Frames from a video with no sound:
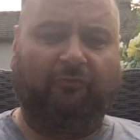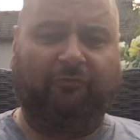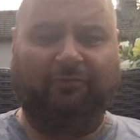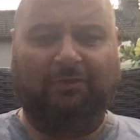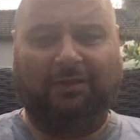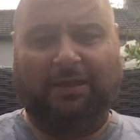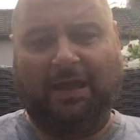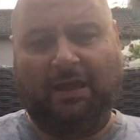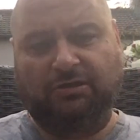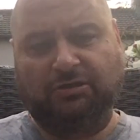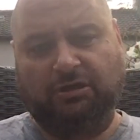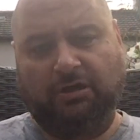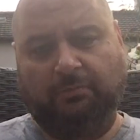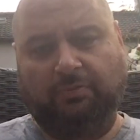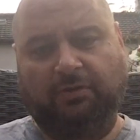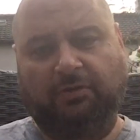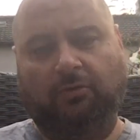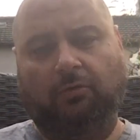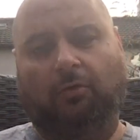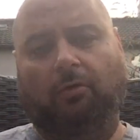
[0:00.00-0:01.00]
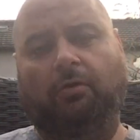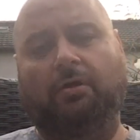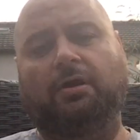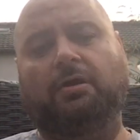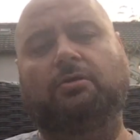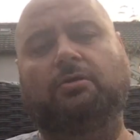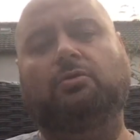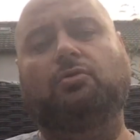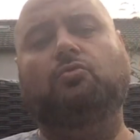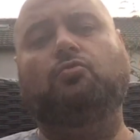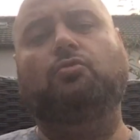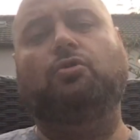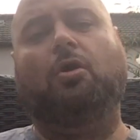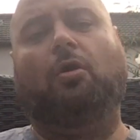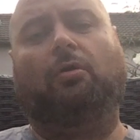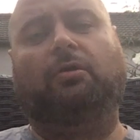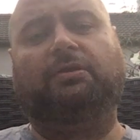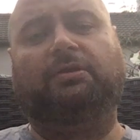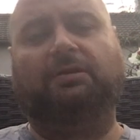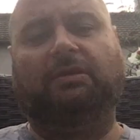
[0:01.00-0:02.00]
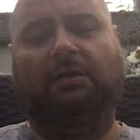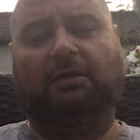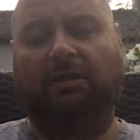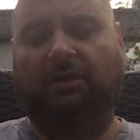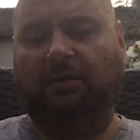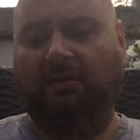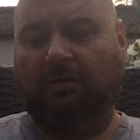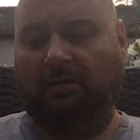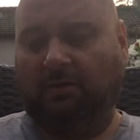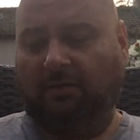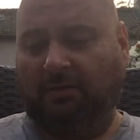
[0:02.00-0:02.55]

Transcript: Flagship Store in New York City,